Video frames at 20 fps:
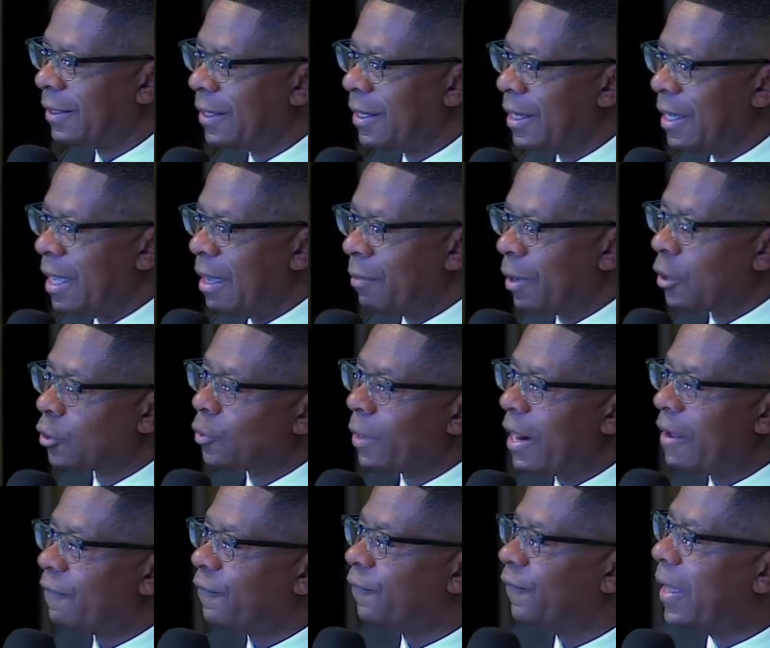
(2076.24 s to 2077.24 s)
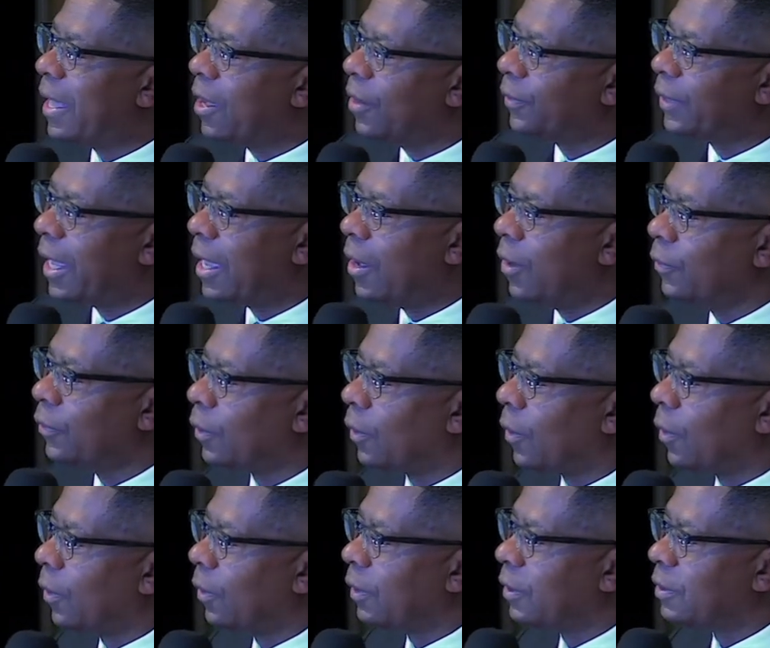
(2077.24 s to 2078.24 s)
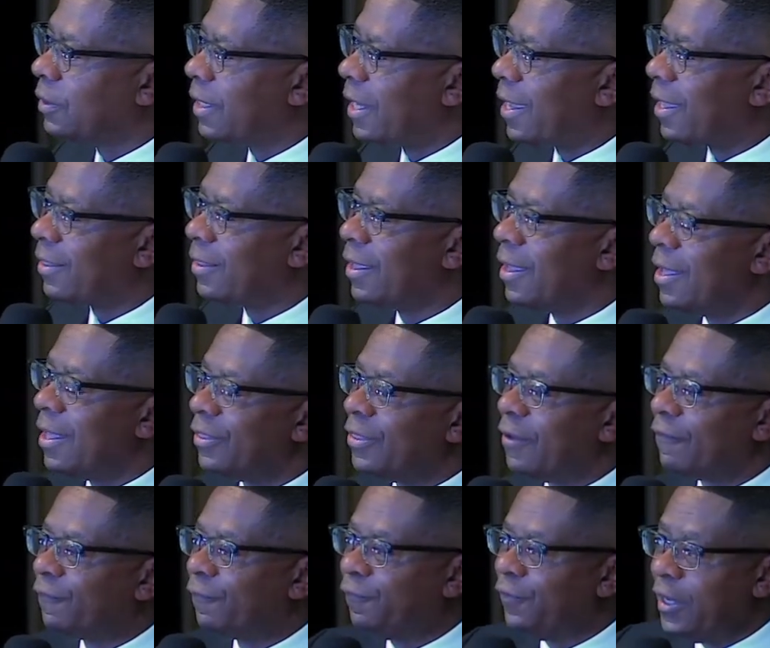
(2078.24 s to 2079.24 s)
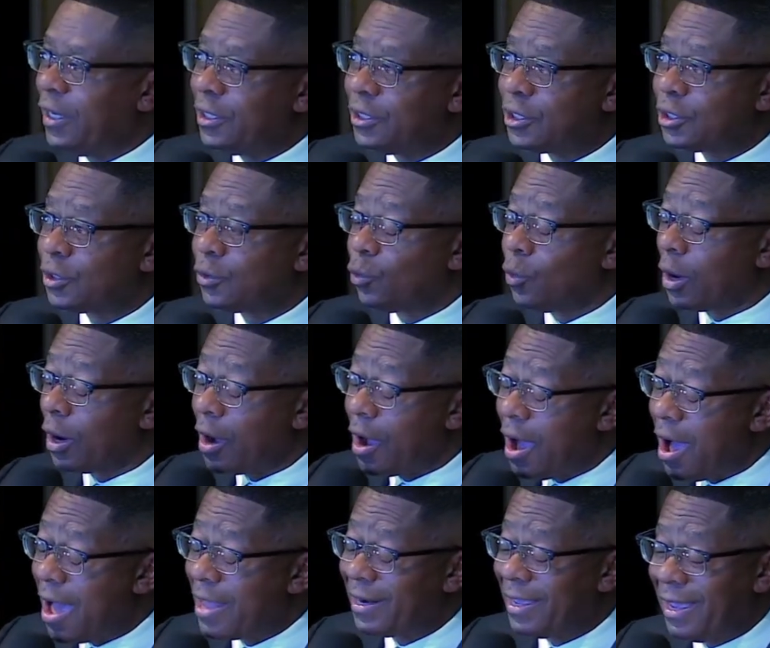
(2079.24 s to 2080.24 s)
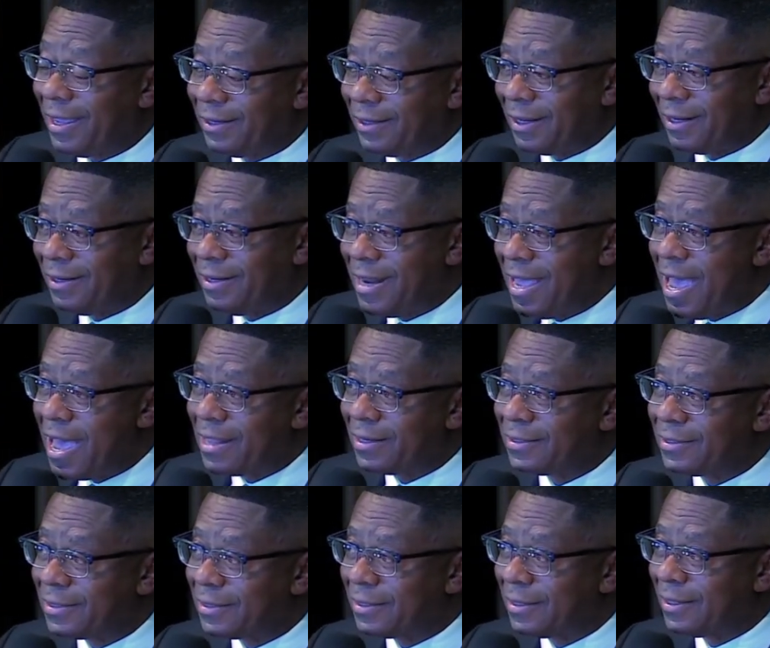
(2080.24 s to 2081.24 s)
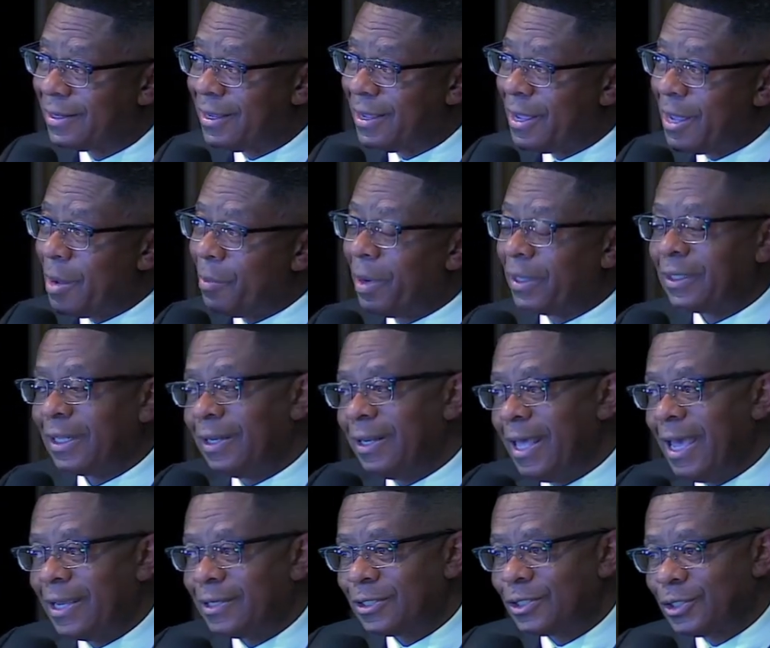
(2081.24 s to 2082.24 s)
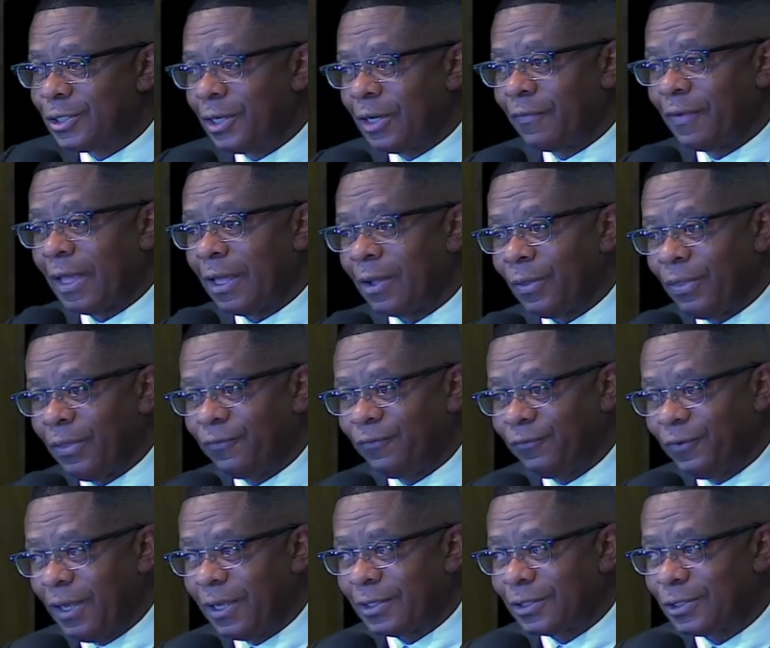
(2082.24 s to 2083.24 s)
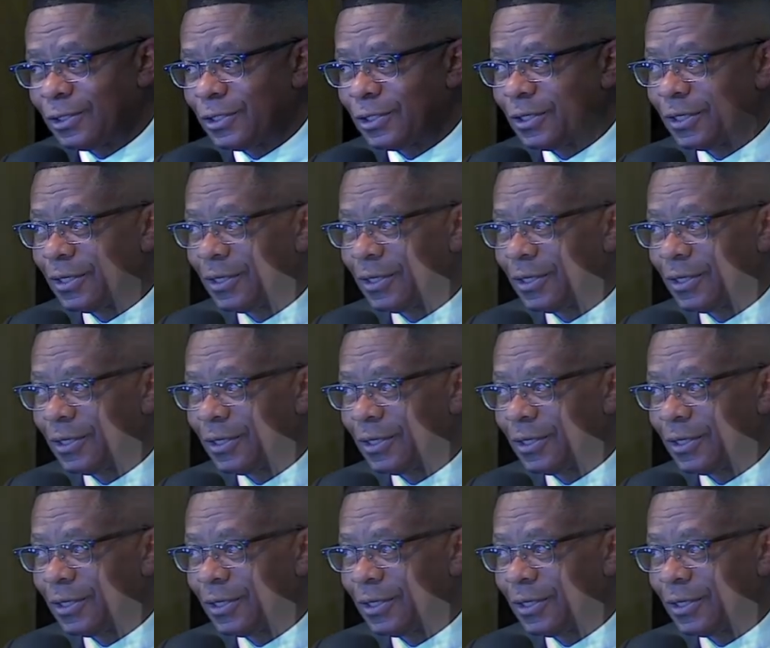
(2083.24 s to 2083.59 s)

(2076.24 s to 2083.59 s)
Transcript: Because what I found out, y'all, is that the fish were caught in the nets, but the nets should have held the fish.